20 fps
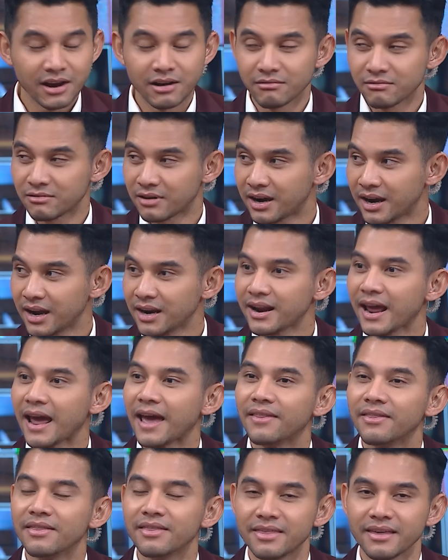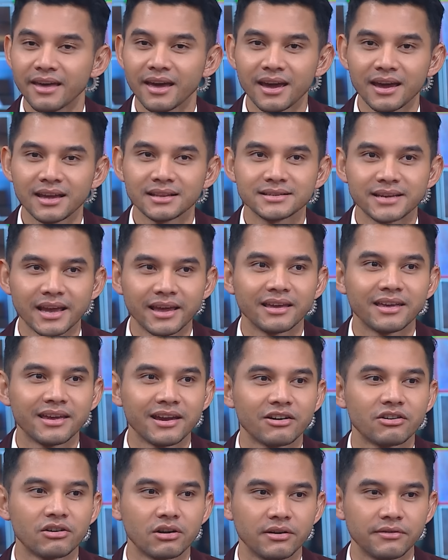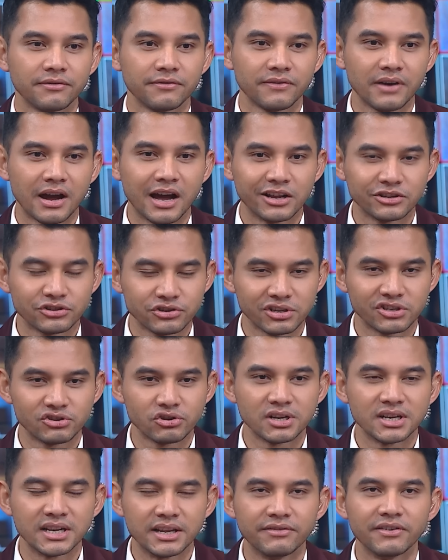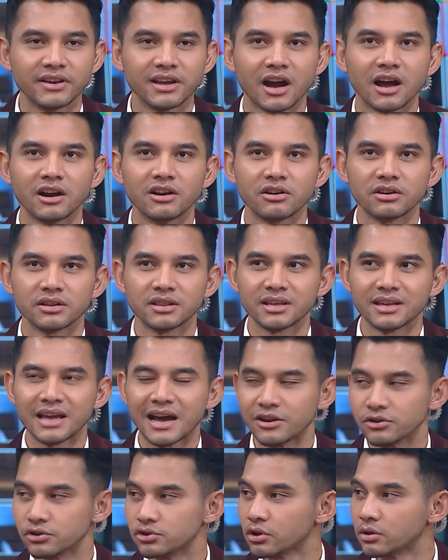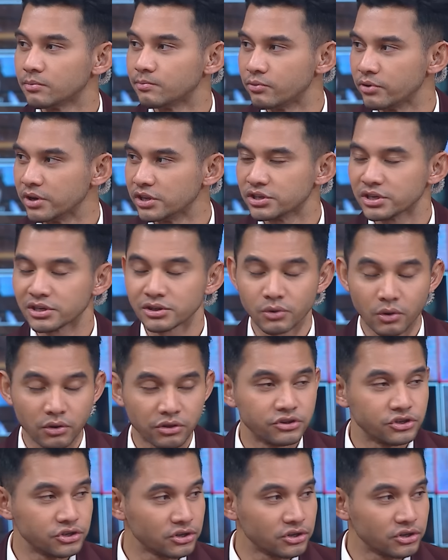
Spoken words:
right? And they take care of children living under the Ancol Bridge in North